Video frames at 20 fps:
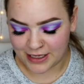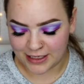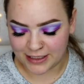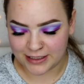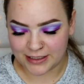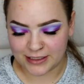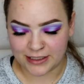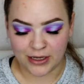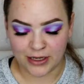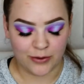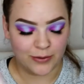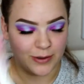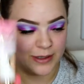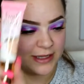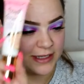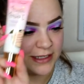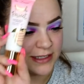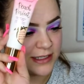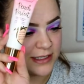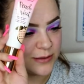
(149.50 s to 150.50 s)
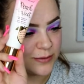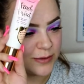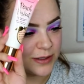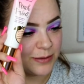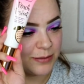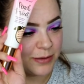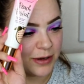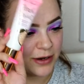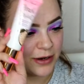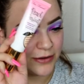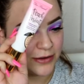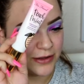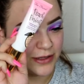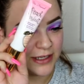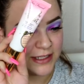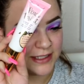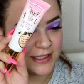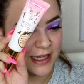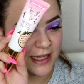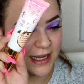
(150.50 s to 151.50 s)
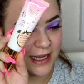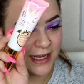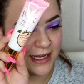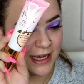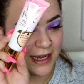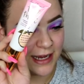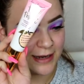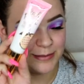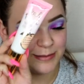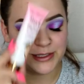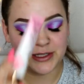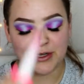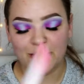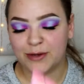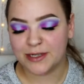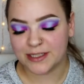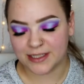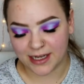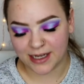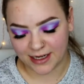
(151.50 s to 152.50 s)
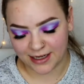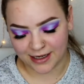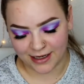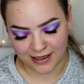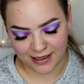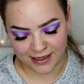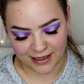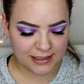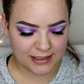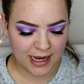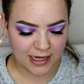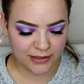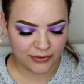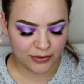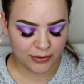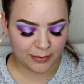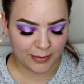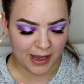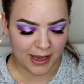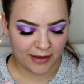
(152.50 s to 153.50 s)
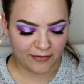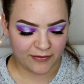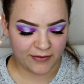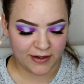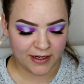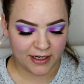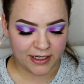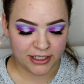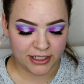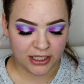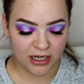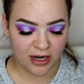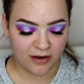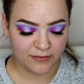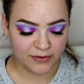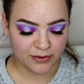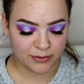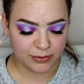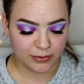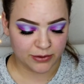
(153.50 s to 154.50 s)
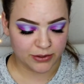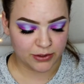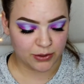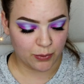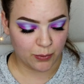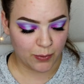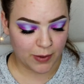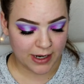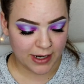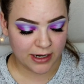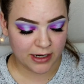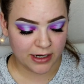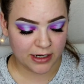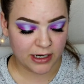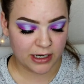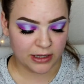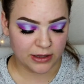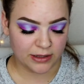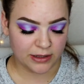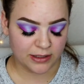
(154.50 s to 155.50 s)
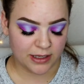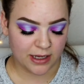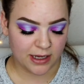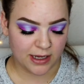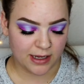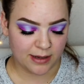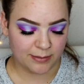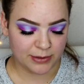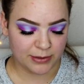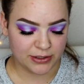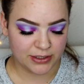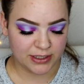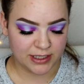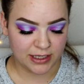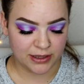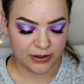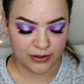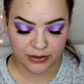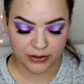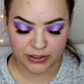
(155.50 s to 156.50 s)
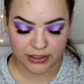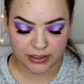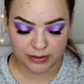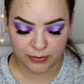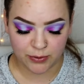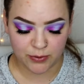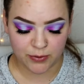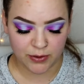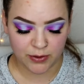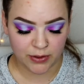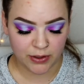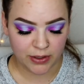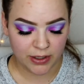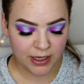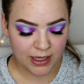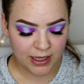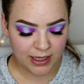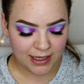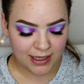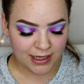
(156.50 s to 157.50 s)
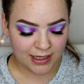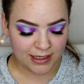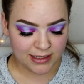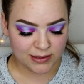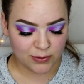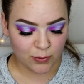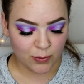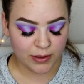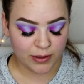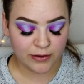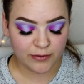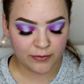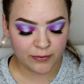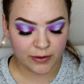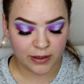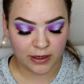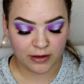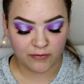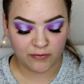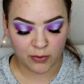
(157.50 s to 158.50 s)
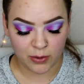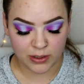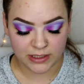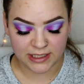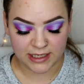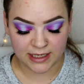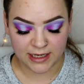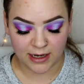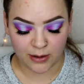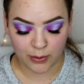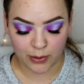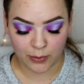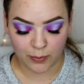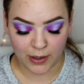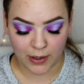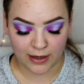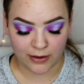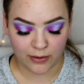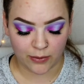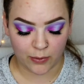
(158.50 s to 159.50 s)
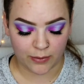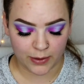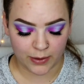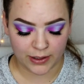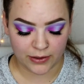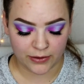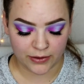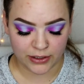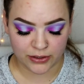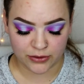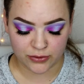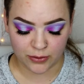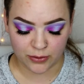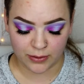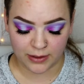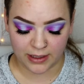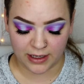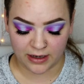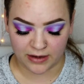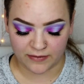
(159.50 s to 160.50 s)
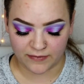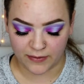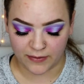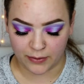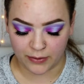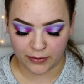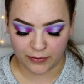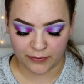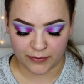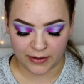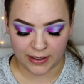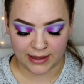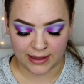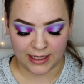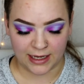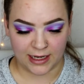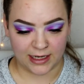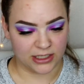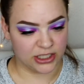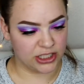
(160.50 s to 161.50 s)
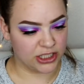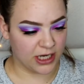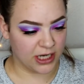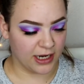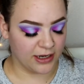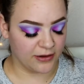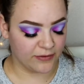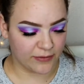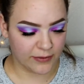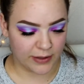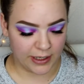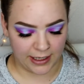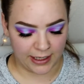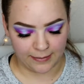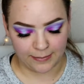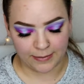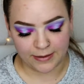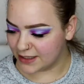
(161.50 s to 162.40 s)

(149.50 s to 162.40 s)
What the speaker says: So this is what the bottle looks like. I'm so excited. Natural matte finish, comfortable to wear. Your skin looks smoother. It is oil-free, 14-hour wear, oil-controlling, photo-friendly, and shine-free.